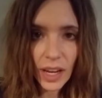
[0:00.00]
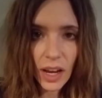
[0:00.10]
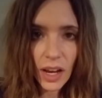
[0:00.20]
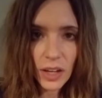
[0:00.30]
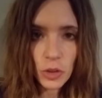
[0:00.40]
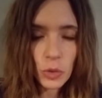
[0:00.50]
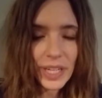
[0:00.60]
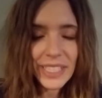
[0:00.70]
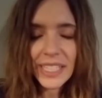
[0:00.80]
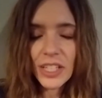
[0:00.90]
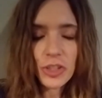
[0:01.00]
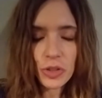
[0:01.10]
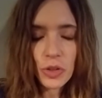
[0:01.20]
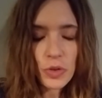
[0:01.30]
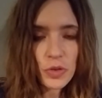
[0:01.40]
a great teacher
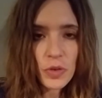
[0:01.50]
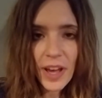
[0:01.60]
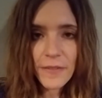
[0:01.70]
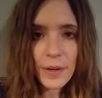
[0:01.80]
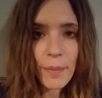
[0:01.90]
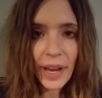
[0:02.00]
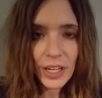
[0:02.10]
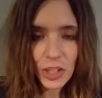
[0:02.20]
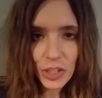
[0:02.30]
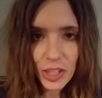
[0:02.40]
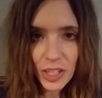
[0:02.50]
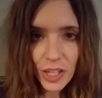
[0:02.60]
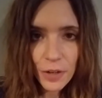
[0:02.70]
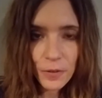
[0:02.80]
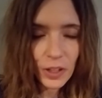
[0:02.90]
who you have admired
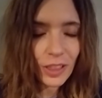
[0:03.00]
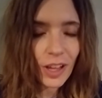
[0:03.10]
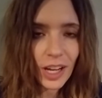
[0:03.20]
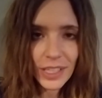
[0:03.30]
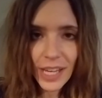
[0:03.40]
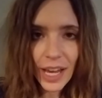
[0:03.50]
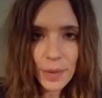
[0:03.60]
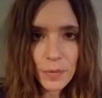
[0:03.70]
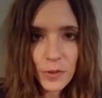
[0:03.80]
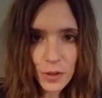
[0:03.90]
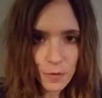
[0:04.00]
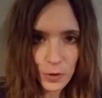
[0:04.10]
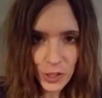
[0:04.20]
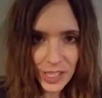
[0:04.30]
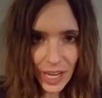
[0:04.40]
for a long time for the
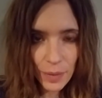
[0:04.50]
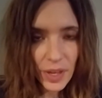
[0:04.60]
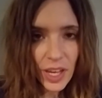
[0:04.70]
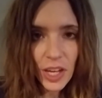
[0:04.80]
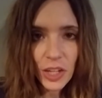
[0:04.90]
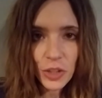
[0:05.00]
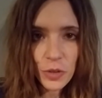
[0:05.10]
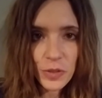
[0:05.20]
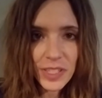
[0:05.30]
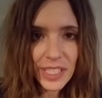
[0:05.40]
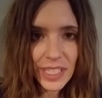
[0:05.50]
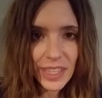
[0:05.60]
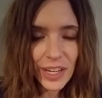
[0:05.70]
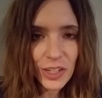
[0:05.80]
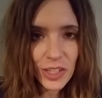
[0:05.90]
first time. You've seen
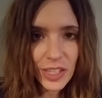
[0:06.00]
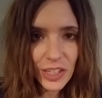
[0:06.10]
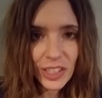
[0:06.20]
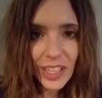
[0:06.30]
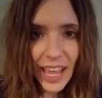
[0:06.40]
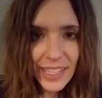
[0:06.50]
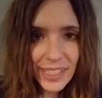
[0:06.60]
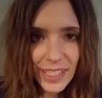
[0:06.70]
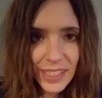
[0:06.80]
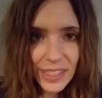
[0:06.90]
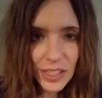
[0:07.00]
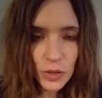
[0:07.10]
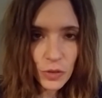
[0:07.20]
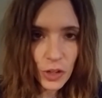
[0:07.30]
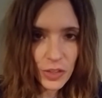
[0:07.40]
their, their classes,
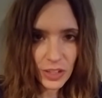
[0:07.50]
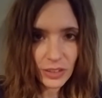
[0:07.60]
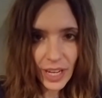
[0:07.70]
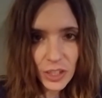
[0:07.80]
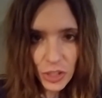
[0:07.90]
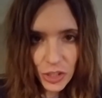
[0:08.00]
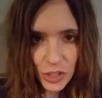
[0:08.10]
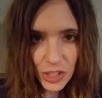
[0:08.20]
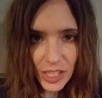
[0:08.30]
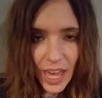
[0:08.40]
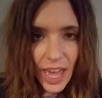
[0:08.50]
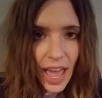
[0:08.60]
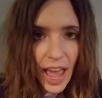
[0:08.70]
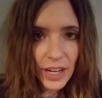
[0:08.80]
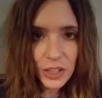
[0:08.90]
you've heard their lectures,
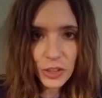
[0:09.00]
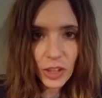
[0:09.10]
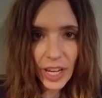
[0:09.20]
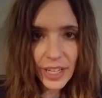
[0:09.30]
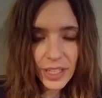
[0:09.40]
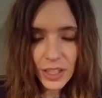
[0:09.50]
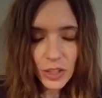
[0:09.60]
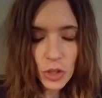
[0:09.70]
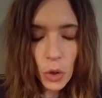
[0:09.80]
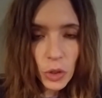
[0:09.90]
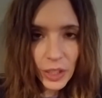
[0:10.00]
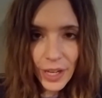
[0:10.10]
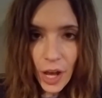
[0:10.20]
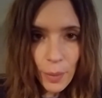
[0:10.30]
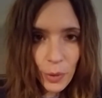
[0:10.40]
and you're like totally
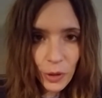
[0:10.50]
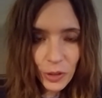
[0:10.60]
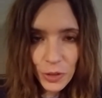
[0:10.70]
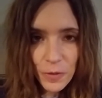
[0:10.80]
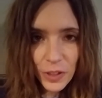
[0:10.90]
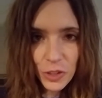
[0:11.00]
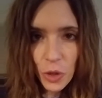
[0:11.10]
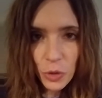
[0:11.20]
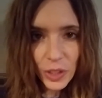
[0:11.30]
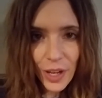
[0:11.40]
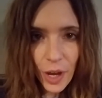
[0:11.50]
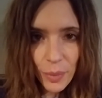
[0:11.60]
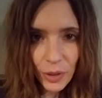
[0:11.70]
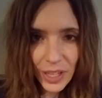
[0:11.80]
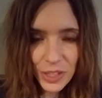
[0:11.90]
humble. You feel totally
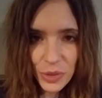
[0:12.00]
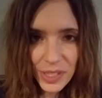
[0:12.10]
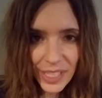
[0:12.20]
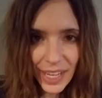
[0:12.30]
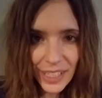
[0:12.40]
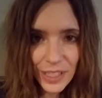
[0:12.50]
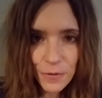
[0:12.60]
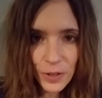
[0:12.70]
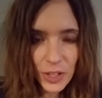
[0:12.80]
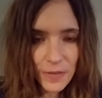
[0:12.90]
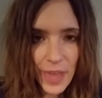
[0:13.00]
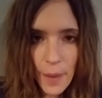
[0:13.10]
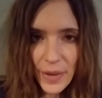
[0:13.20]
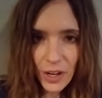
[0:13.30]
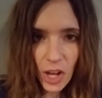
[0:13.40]
humble as you stand in front of
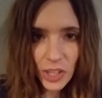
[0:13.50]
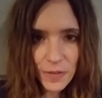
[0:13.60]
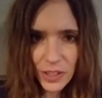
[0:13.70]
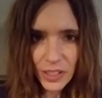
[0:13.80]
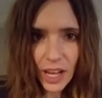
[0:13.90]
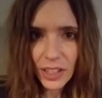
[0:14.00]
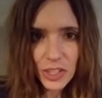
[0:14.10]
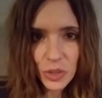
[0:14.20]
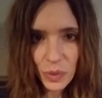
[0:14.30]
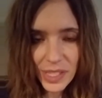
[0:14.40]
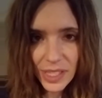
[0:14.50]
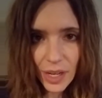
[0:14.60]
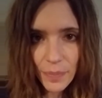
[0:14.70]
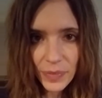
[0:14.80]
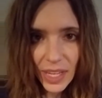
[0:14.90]
them and all of their knowledge and
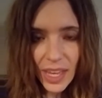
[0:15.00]
wisdom.